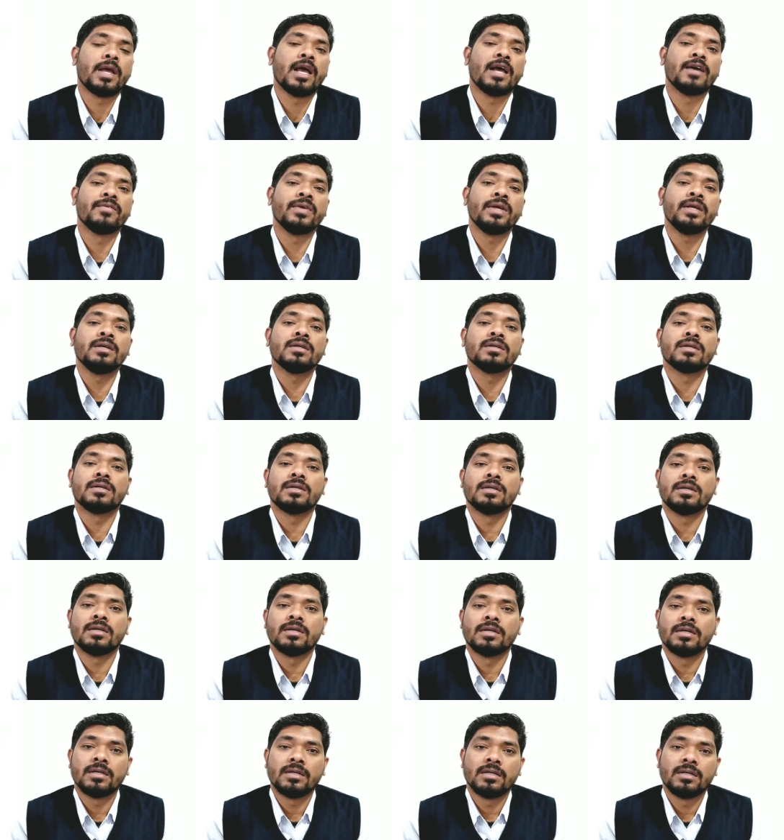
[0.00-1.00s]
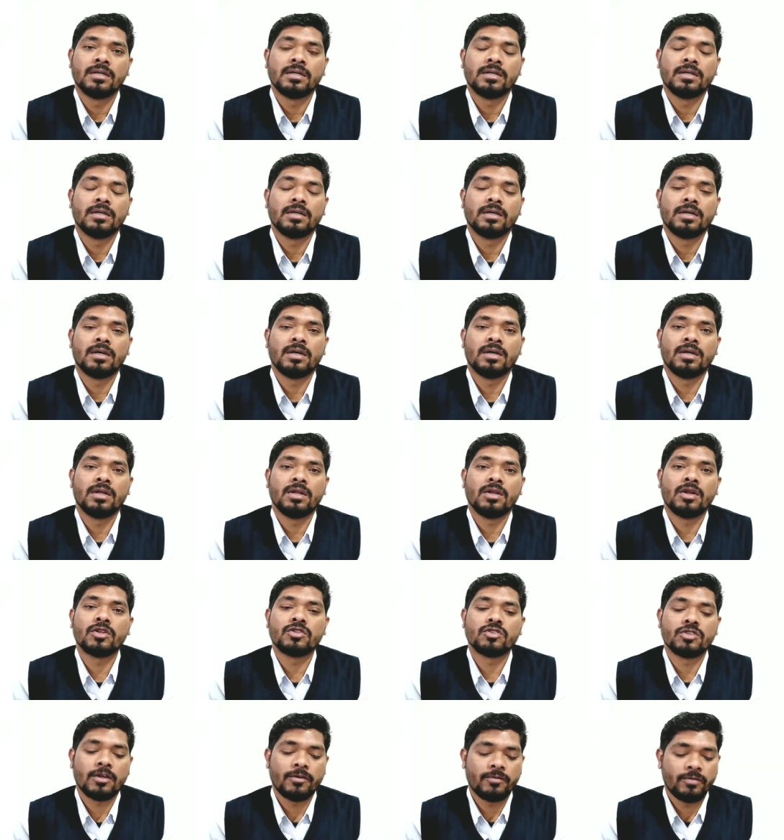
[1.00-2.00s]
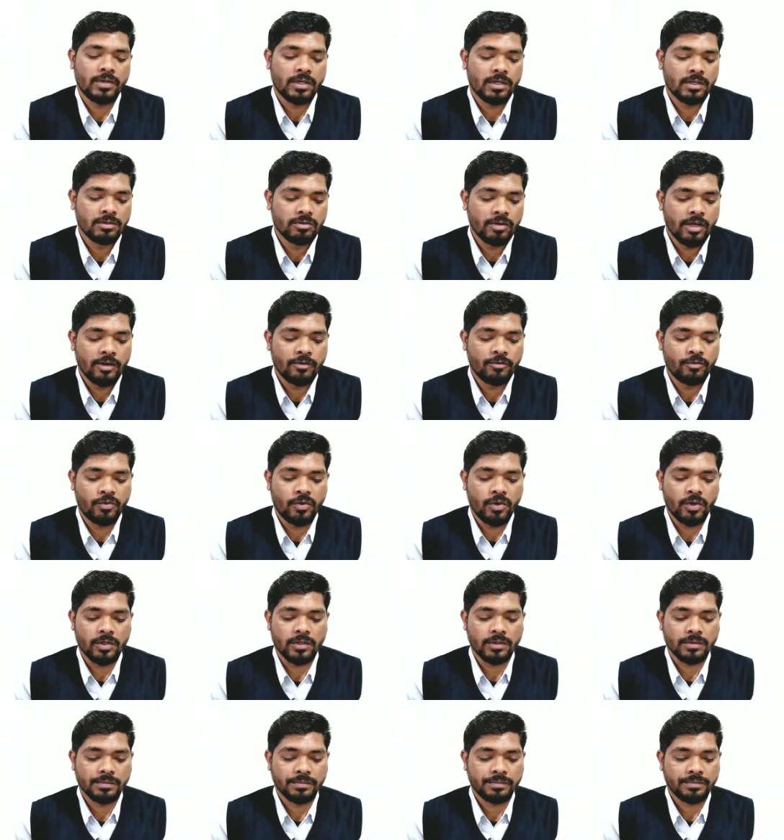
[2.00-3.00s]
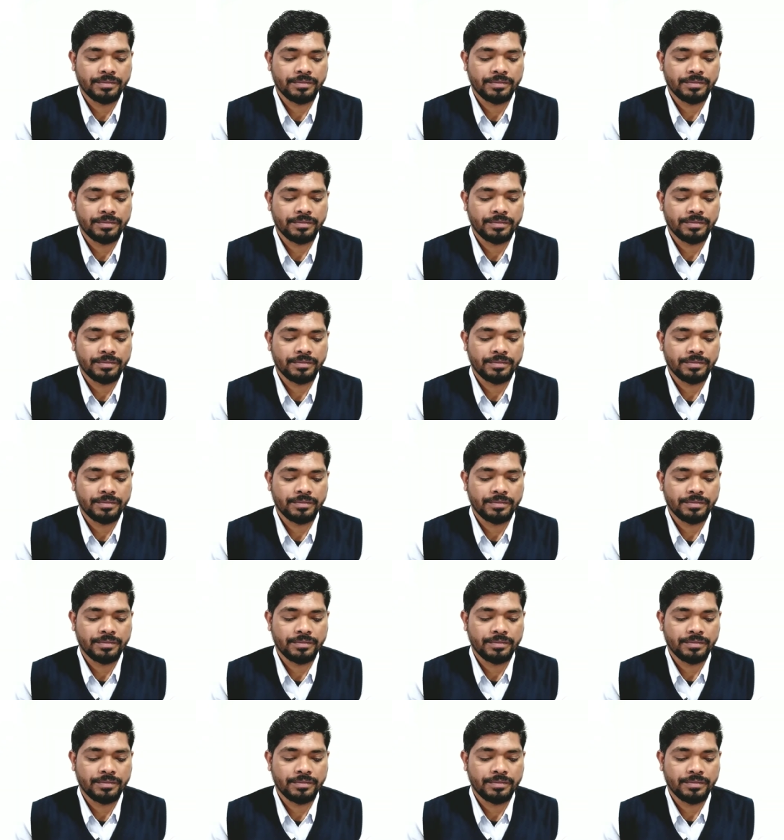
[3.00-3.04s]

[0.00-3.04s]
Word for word: having uh, lots of rainfall.